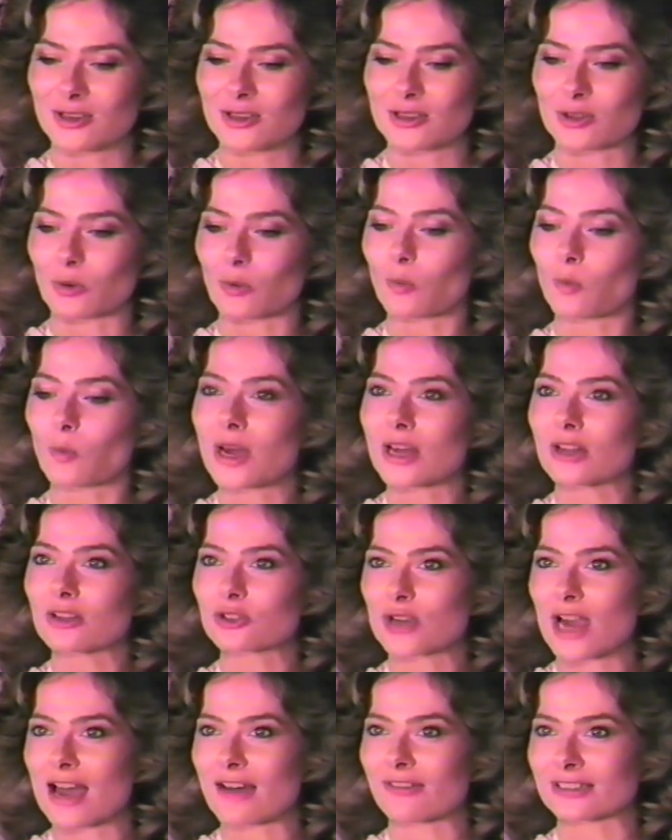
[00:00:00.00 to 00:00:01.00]
So he's a
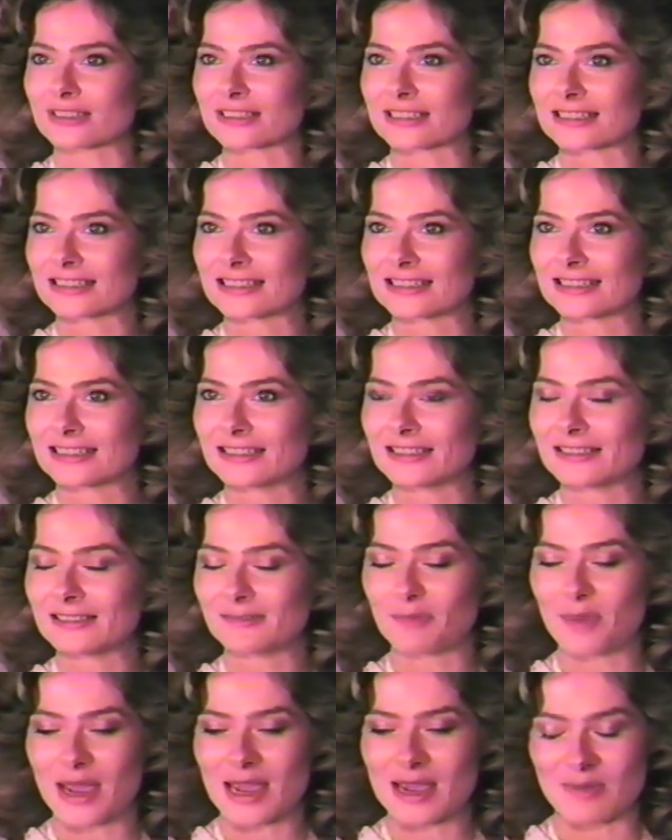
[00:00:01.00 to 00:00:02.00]
well-traveled
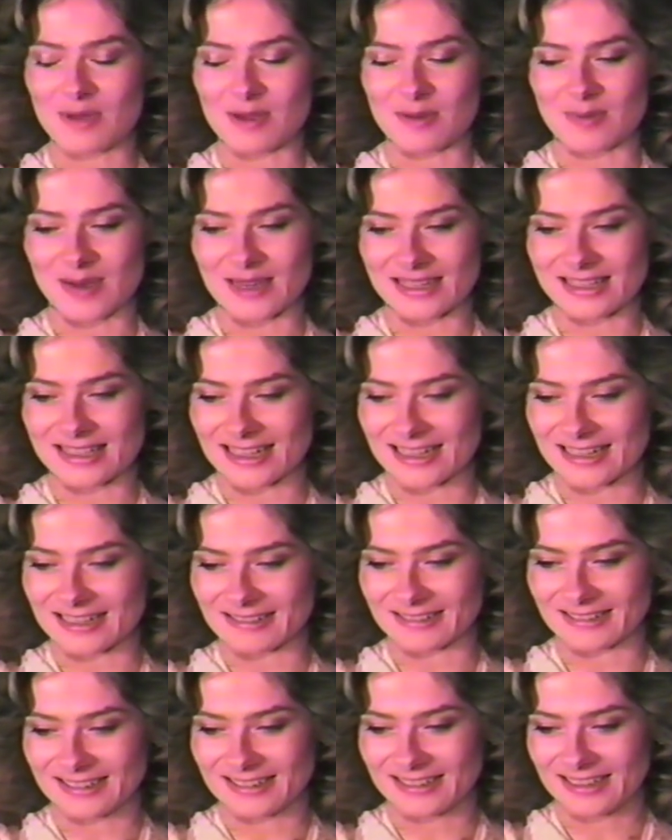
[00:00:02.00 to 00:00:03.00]
baby, but
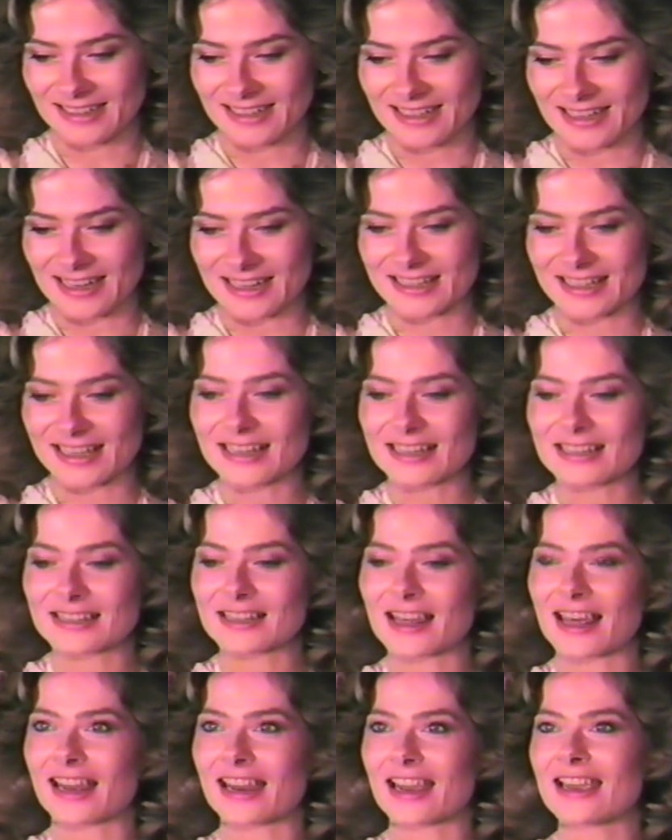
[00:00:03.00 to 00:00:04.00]
uh, he's
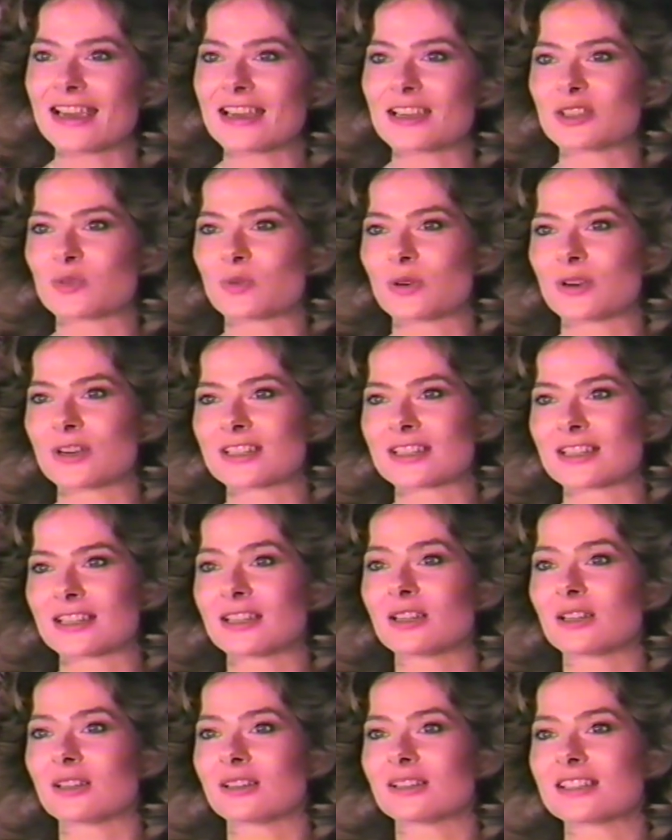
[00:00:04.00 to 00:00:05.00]
getting to that age where
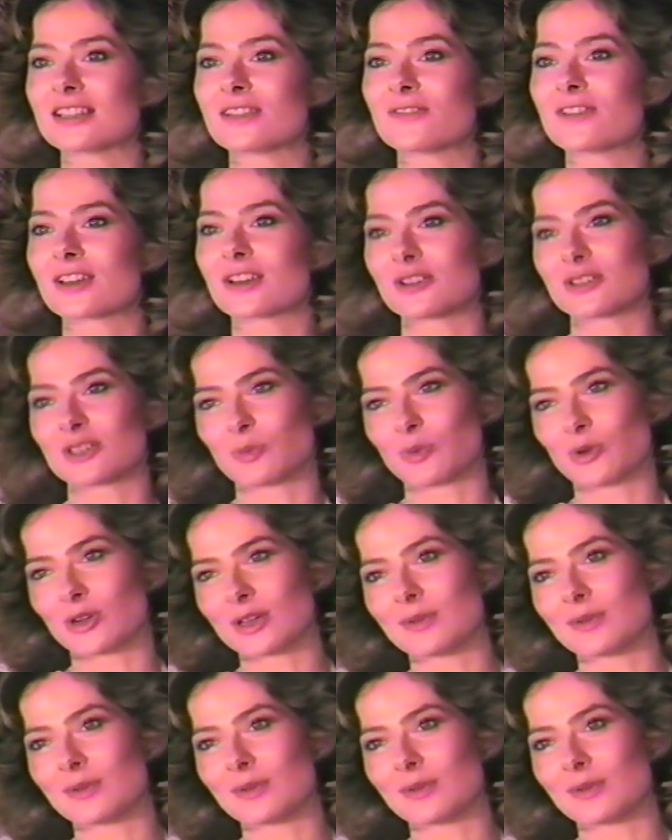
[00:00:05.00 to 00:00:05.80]
it's a little difficult to